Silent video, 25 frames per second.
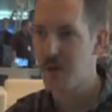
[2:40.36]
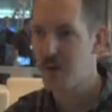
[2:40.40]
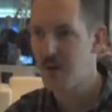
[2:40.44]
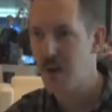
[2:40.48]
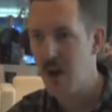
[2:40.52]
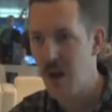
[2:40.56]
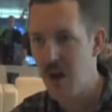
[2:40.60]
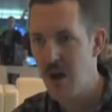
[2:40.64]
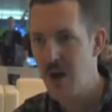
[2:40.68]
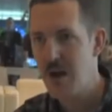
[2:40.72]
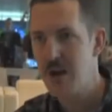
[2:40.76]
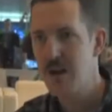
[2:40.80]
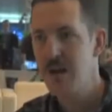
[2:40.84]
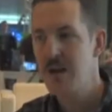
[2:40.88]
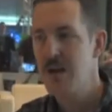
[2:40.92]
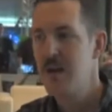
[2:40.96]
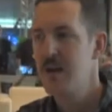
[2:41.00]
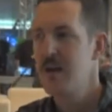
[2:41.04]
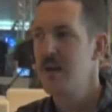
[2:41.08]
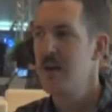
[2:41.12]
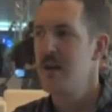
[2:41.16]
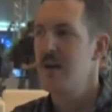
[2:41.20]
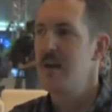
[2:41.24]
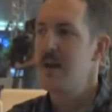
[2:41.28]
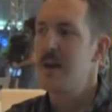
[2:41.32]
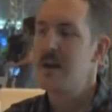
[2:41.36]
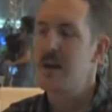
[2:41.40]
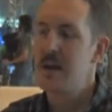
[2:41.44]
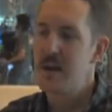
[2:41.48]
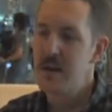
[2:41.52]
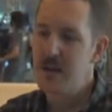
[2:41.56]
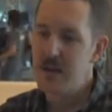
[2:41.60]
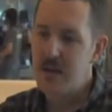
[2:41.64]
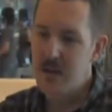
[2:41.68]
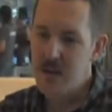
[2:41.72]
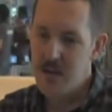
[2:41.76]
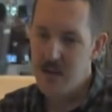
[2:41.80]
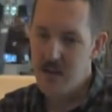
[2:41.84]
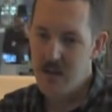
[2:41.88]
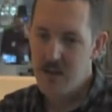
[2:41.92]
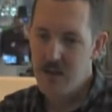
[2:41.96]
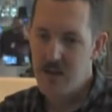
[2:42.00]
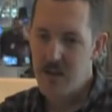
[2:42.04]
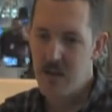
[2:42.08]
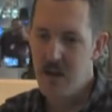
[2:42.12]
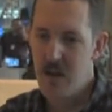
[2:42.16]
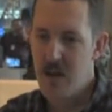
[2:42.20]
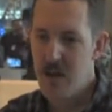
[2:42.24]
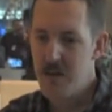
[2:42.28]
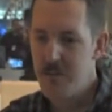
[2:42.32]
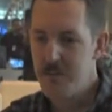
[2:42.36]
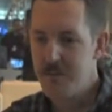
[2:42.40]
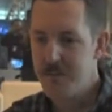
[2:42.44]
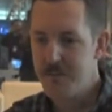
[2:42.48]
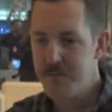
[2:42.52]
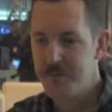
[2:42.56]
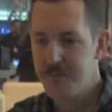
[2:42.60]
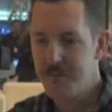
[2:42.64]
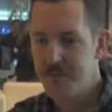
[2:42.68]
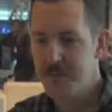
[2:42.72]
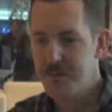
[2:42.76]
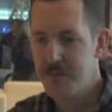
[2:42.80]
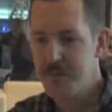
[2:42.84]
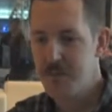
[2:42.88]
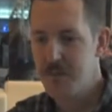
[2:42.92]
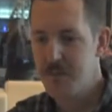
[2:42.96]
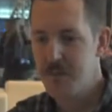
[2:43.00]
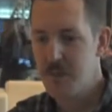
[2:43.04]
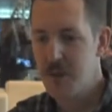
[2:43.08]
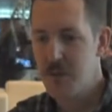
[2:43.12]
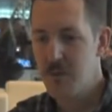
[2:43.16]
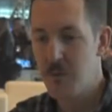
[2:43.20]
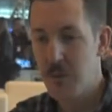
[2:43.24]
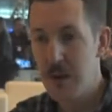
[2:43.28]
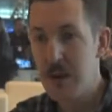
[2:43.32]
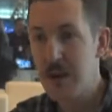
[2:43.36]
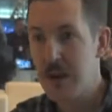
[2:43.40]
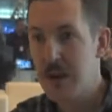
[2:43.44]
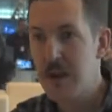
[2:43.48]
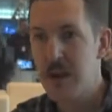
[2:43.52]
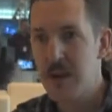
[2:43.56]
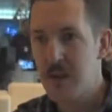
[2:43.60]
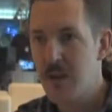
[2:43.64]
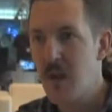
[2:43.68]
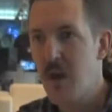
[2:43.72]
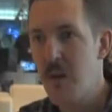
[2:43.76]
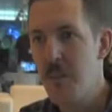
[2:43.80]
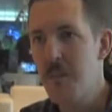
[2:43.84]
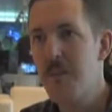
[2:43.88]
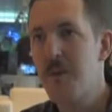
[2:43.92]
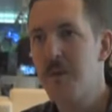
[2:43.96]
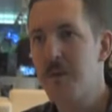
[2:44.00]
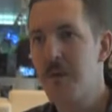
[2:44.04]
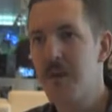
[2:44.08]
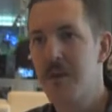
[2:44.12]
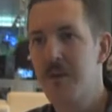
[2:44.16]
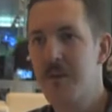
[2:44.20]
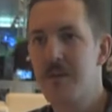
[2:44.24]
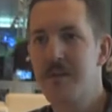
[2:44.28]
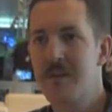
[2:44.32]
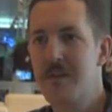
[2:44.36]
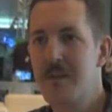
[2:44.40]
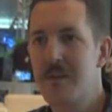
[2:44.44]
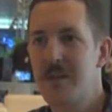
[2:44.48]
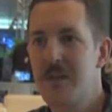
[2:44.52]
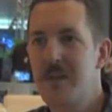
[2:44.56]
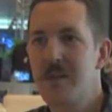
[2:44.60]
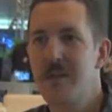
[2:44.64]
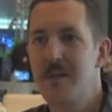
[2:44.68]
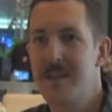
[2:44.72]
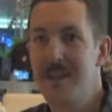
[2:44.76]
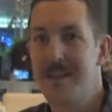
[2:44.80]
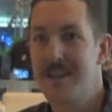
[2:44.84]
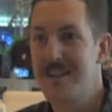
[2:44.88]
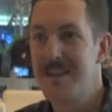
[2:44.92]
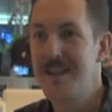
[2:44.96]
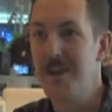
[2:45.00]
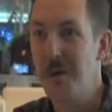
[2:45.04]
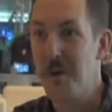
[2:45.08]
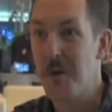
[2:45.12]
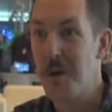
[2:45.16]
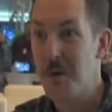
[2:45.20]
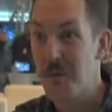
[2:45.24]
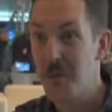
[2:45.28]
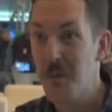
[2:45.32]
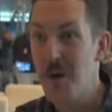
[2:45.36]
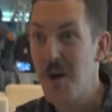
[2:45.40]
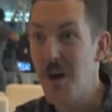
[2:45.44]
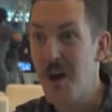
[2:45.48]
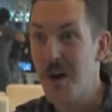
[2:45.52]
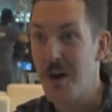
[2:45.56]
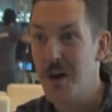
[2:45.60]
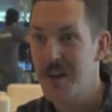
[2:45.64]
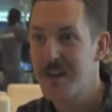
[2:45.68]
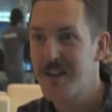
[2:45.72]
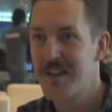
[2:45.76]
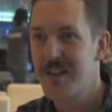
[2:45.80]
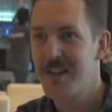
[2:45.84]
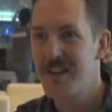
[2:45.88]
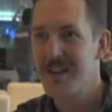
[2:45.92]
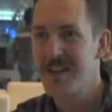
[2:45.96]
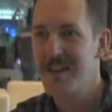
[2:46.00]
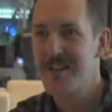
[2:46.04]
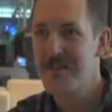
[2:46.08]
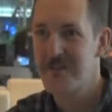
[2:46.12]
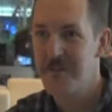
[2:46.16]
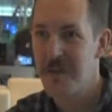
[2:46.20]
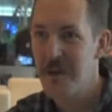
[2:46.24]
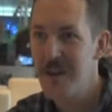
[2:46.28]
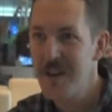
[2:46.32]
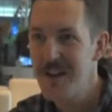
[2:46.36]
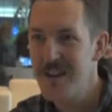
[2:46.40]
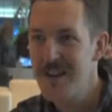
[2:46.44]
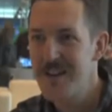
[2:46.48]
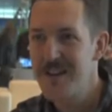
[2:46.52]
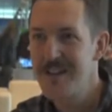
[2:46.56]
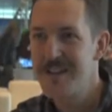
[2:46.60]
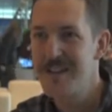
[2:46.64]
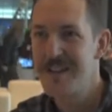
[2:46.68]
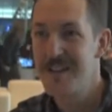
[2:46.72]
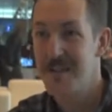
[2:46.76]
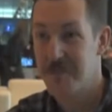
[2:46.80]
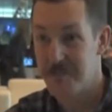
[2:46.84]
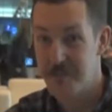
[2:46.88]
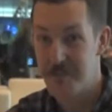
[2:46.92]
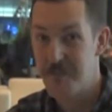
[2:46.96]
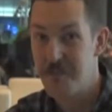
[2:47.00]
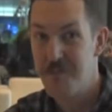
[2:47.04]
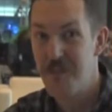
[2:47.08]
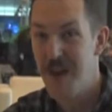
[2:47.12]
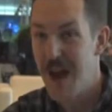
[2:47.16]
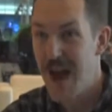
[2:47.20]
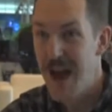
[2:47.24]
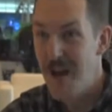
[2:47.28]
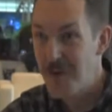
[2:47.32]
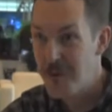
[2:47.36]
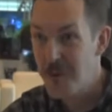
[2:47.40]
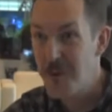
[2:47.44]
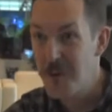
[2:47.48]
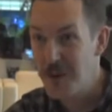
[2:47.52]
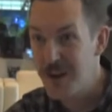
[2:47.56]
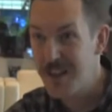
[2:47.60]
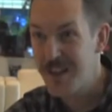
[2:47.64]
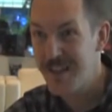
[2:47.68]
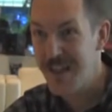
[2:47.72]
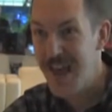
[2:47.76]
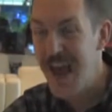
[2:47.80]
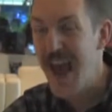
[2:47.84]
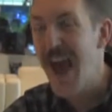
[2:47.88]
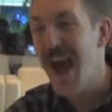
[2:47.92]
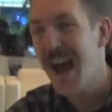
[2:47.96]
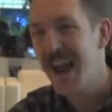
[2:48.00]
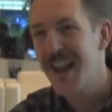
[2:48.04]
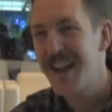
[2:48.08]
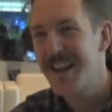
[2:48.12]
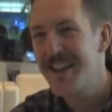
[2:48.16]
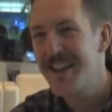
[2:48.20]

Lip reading: online is really an example that you know, it worked, right? How cool is that?